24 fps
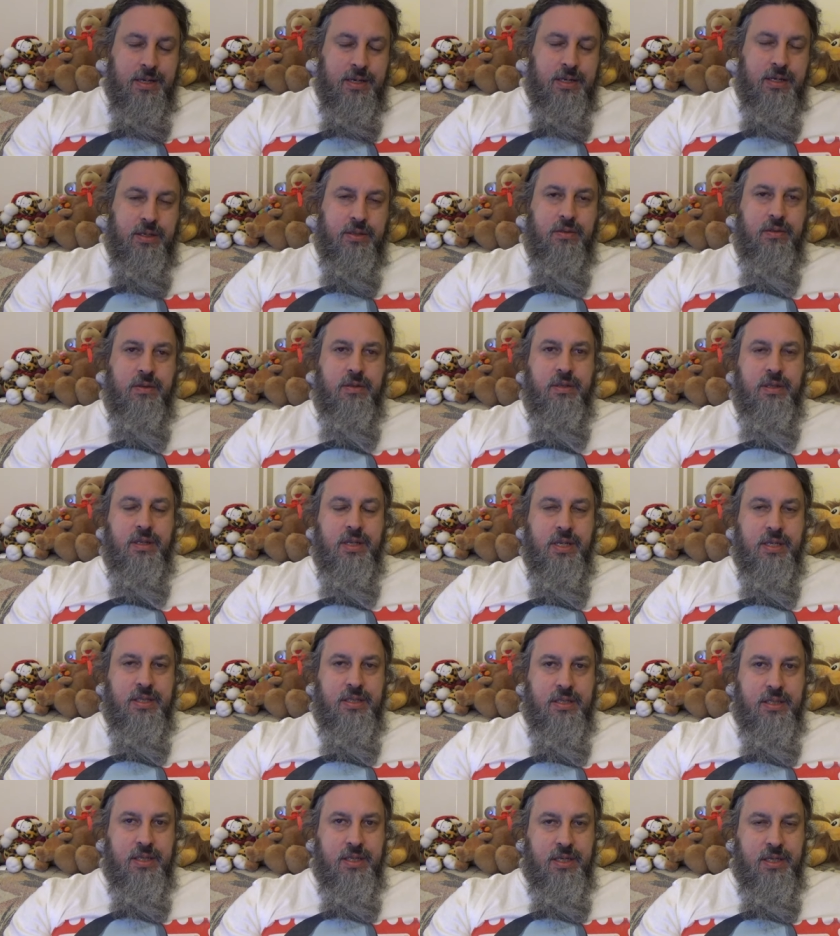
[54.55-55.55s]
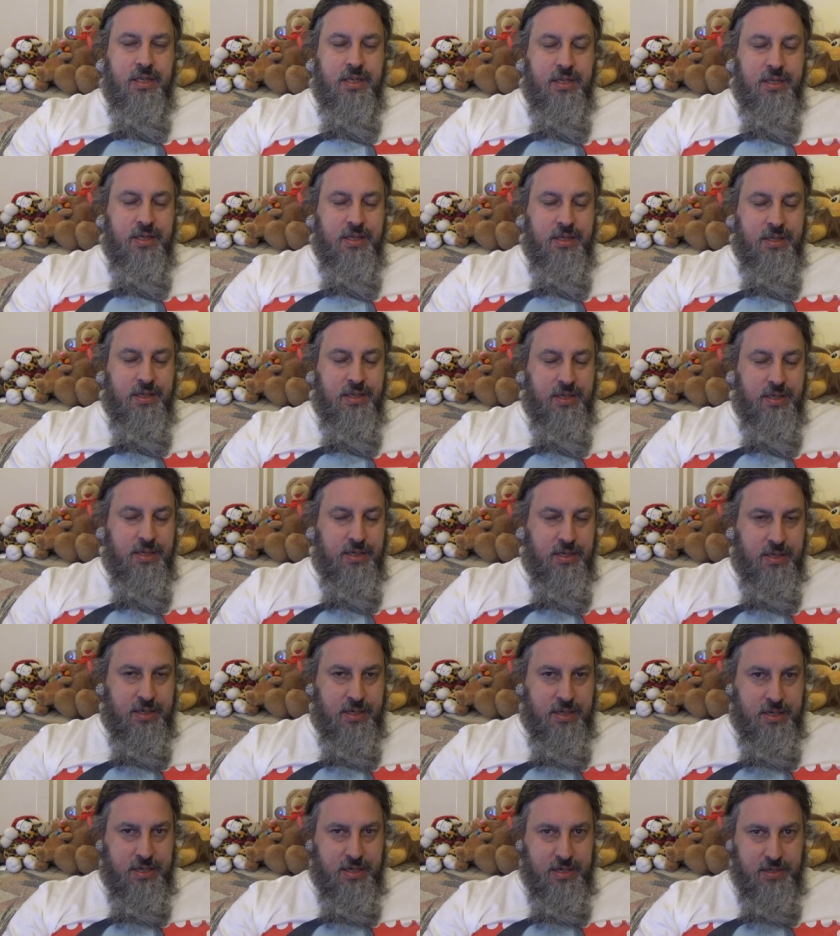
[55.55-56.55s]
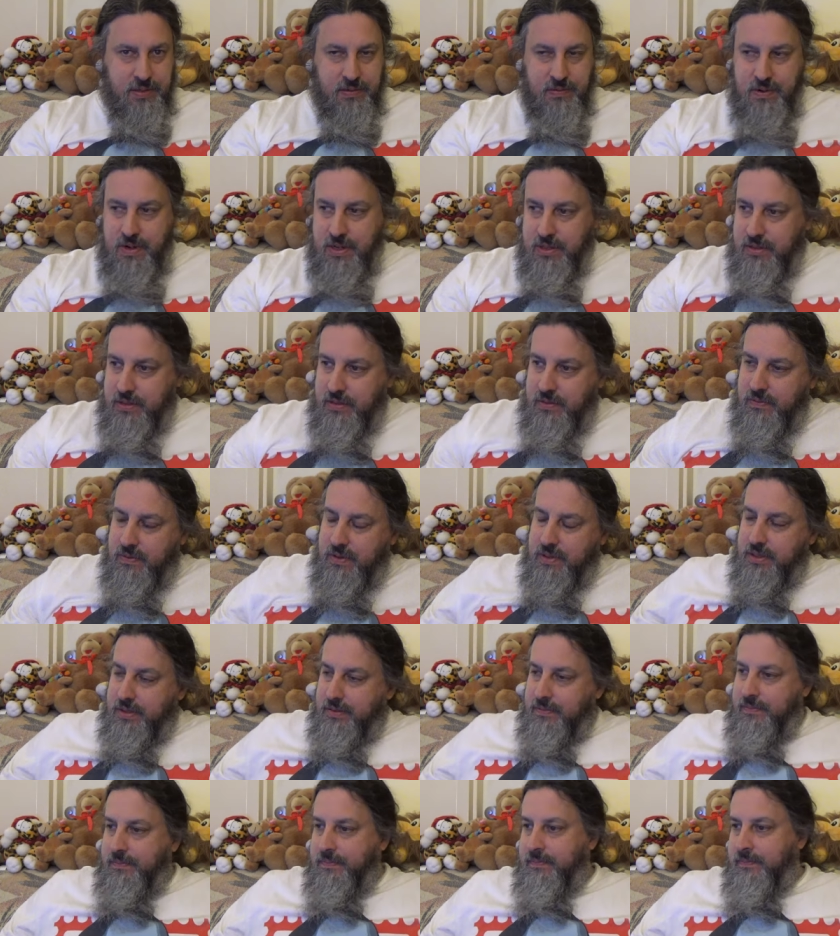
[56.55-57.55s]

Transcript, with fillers: Christos anesti, and Christ is risen.